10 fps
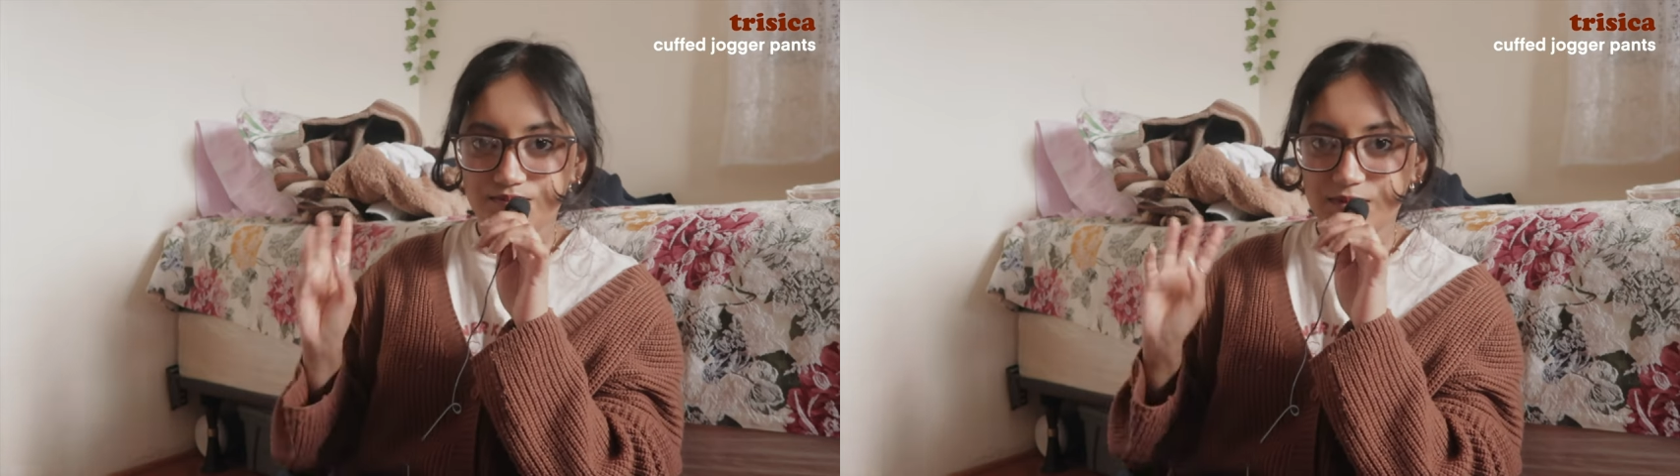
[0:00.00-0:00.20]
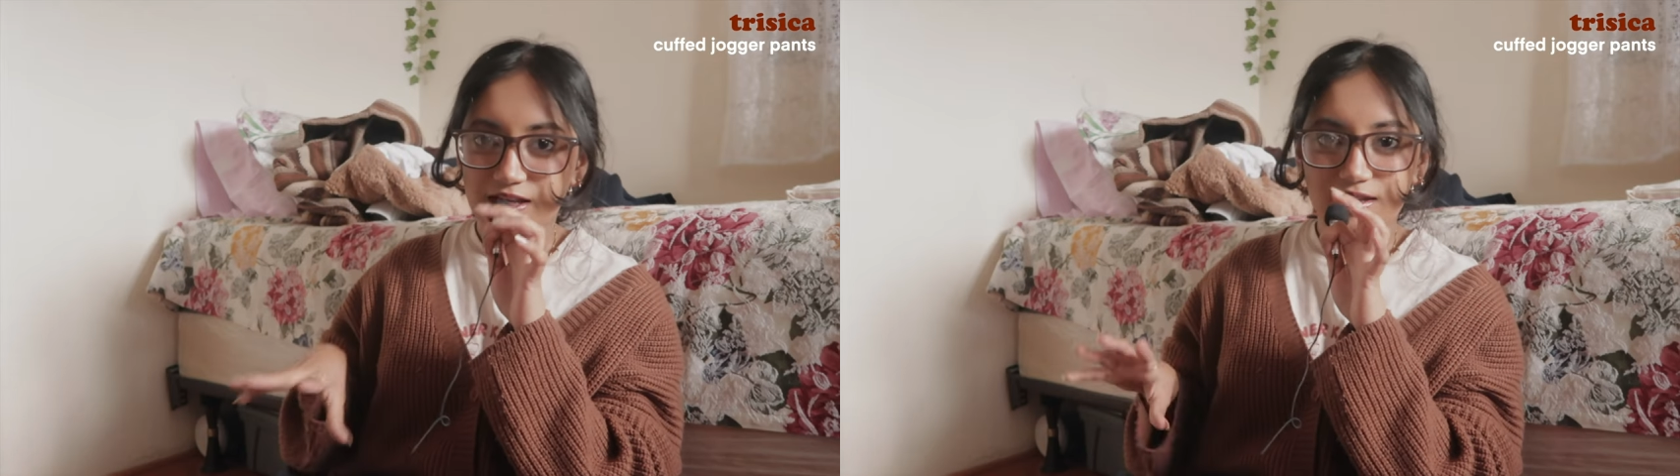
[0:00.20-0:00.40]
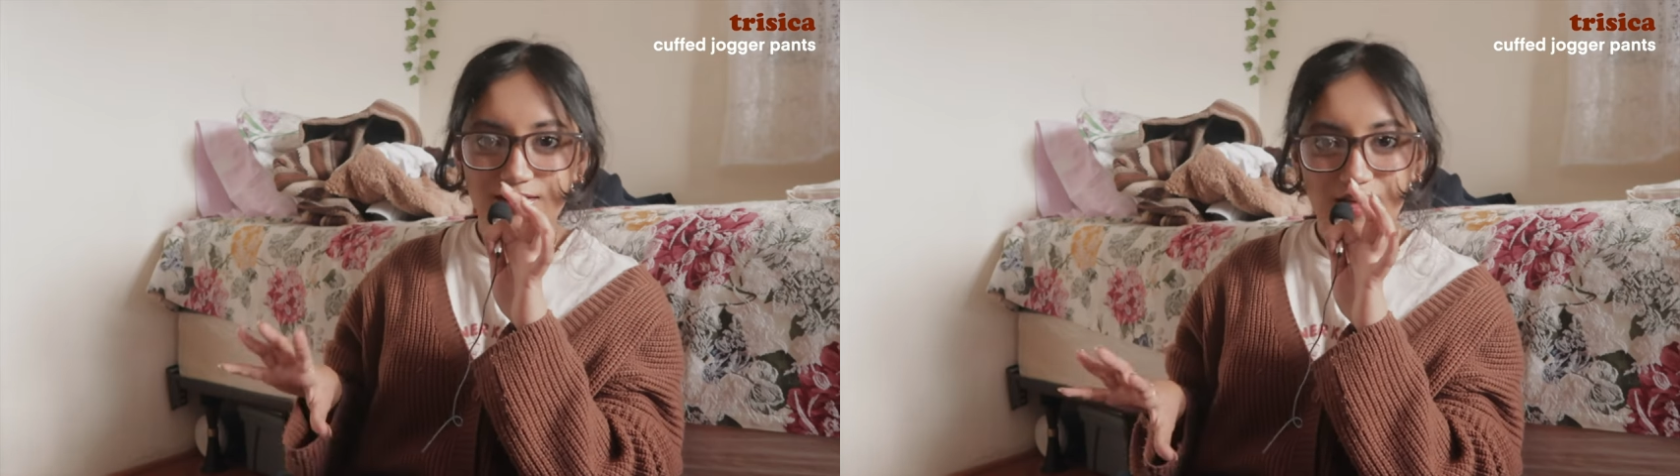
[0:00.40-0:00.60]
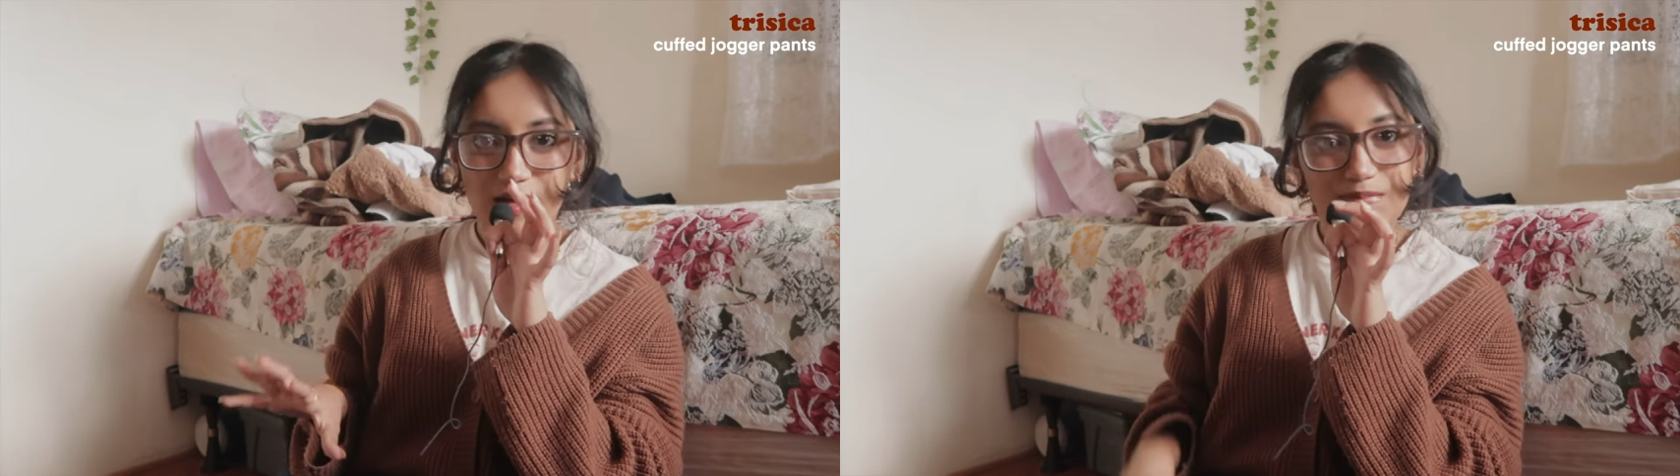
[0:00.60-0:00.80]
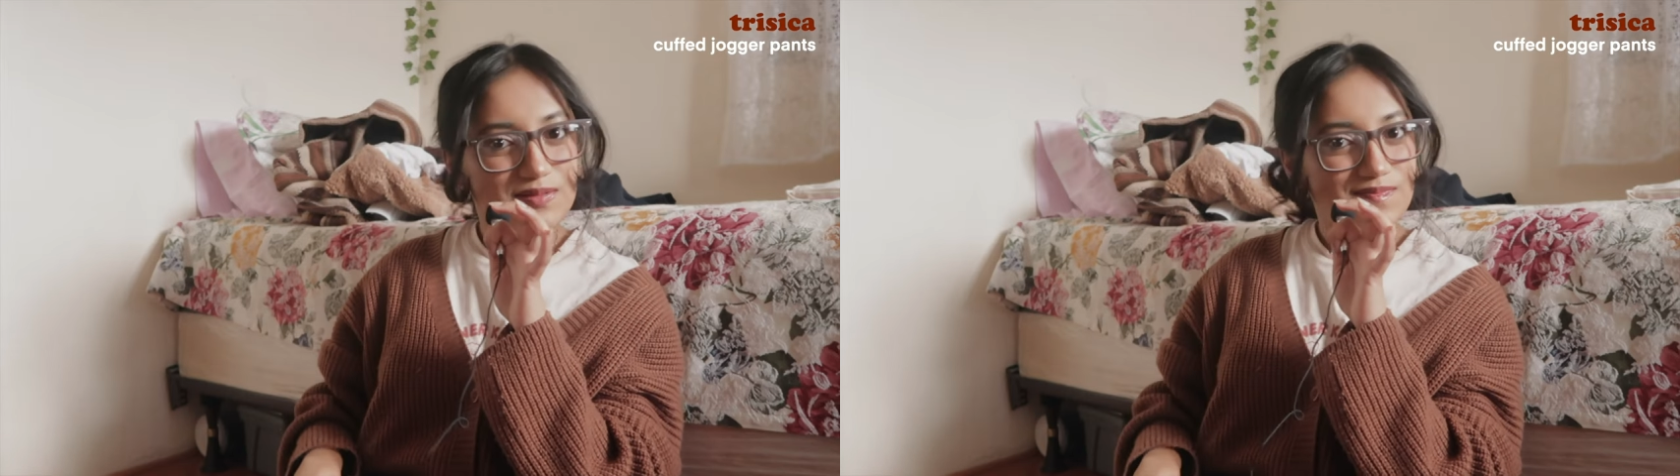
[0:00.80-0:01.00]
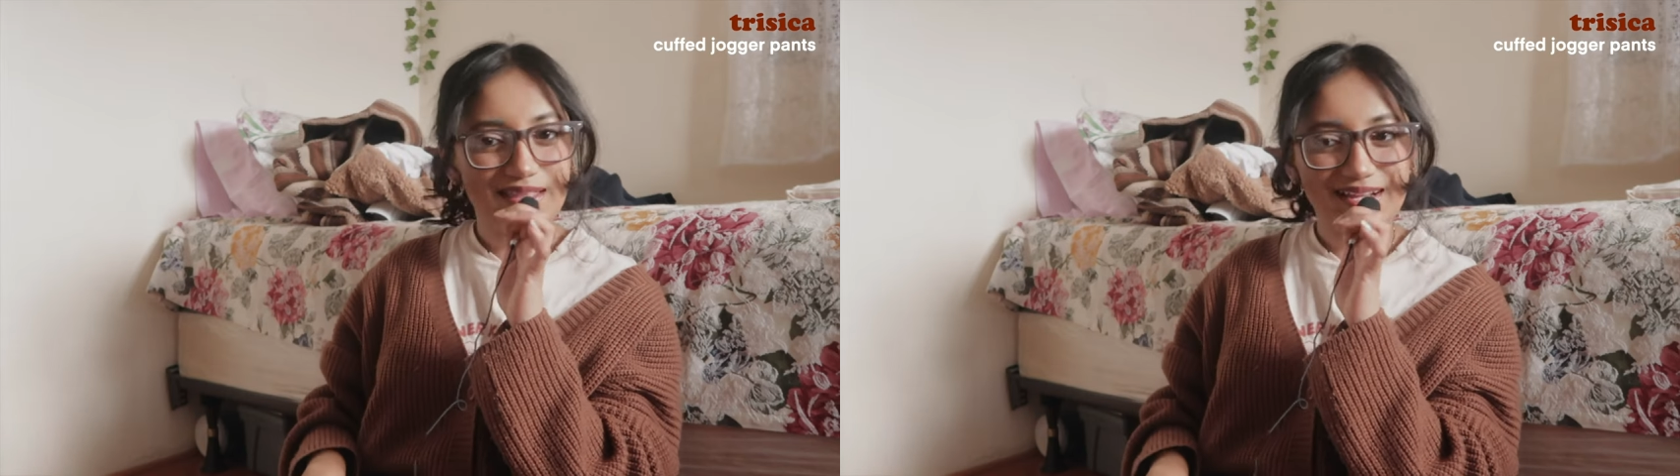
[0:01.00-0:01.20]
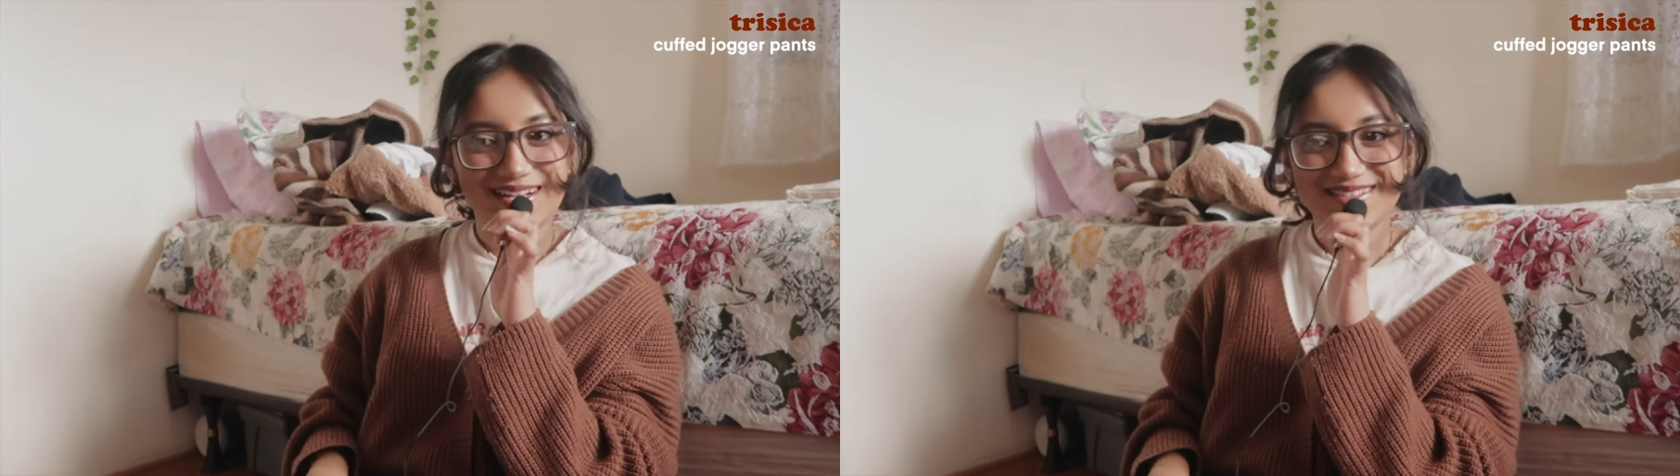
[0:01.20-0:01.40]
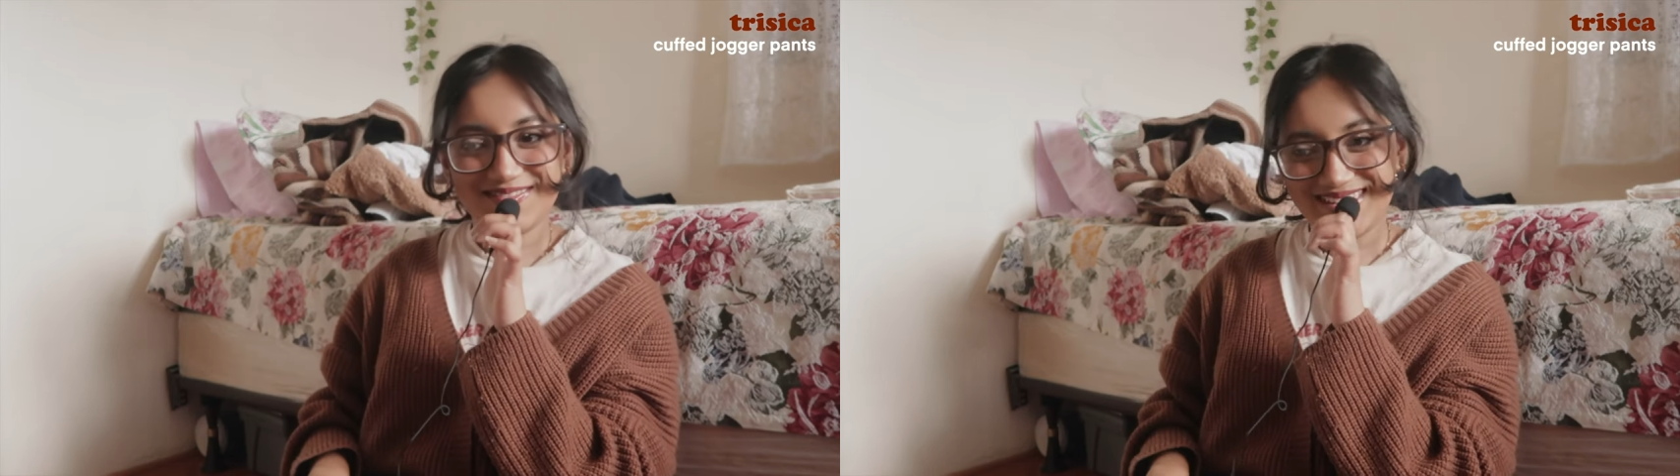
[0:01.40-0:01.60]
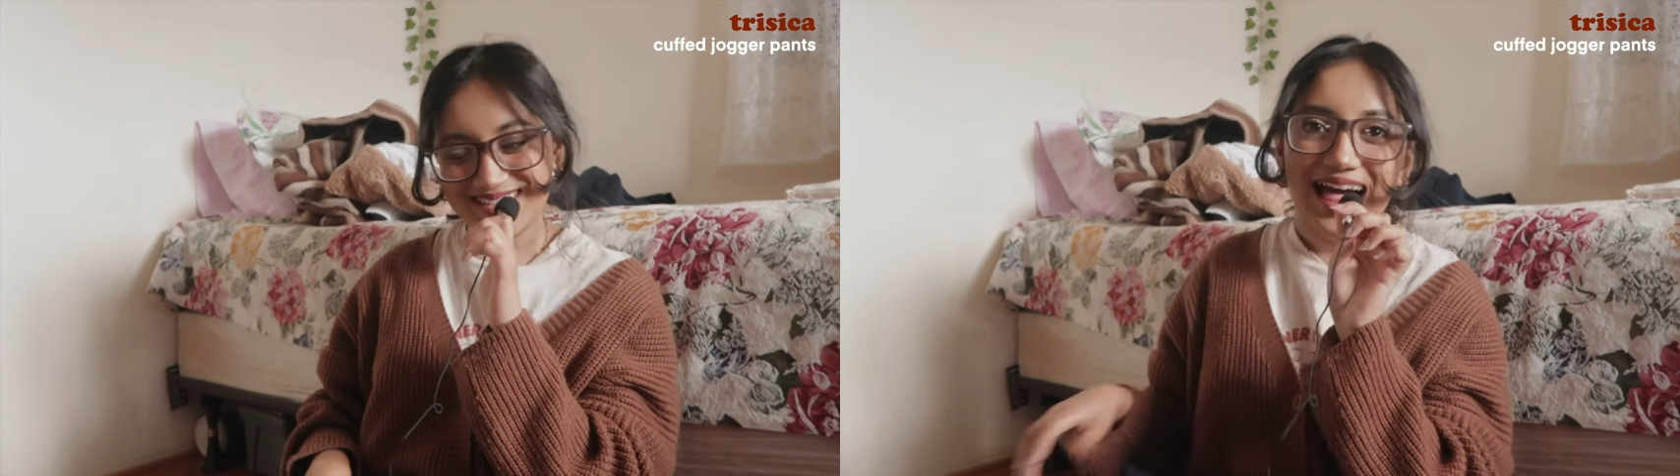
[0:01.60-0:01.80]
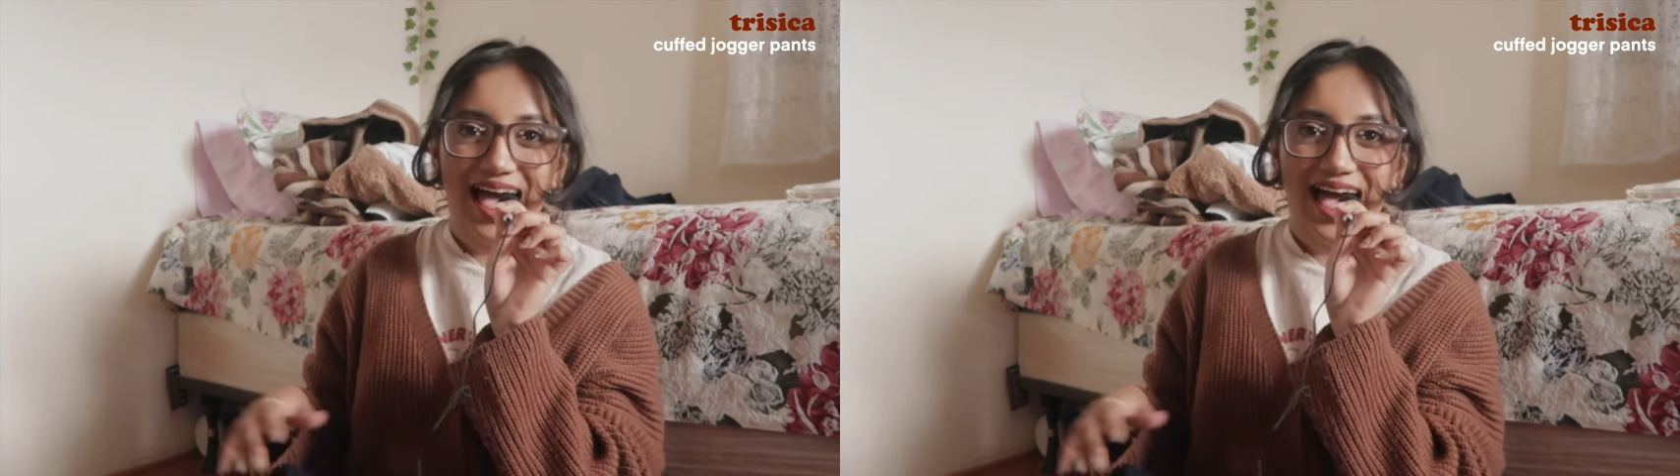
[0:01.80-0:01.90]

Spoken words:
tiny top, that kind of vibe.